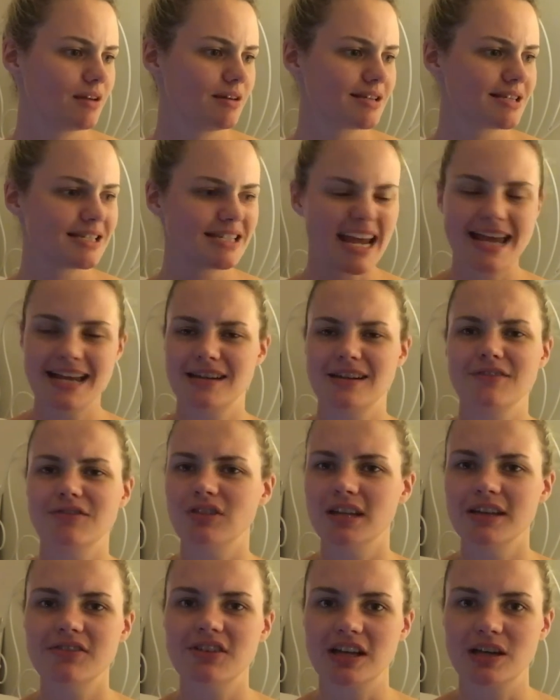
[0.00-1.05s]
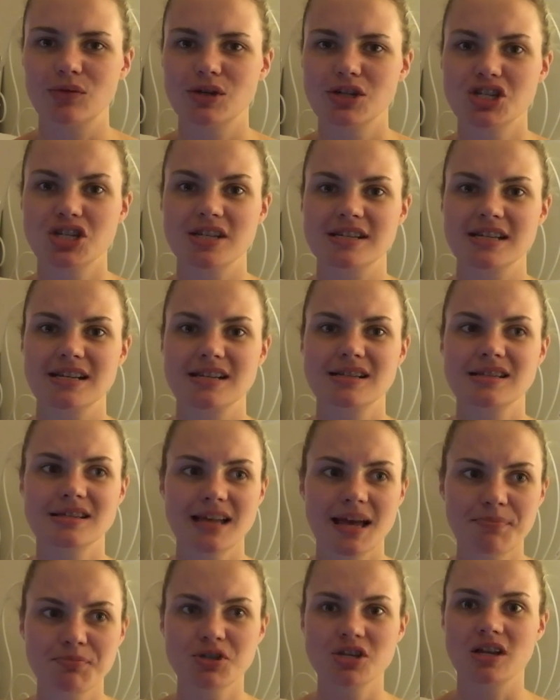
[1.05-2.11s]
standard of living, which is
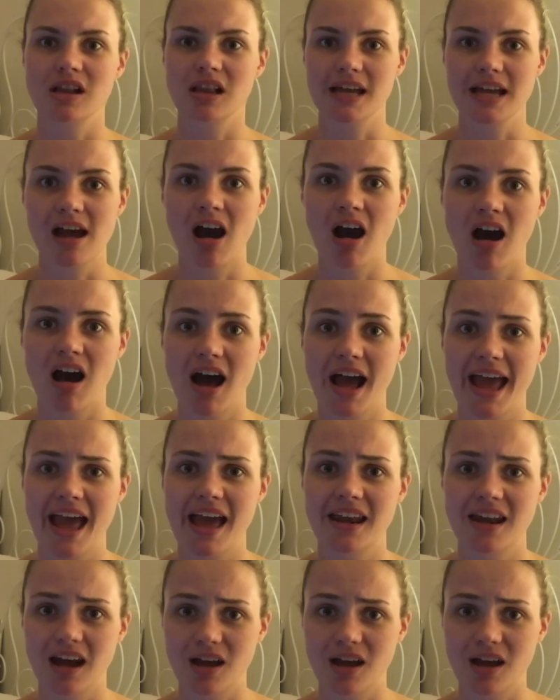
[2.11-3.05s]
exceptionally high and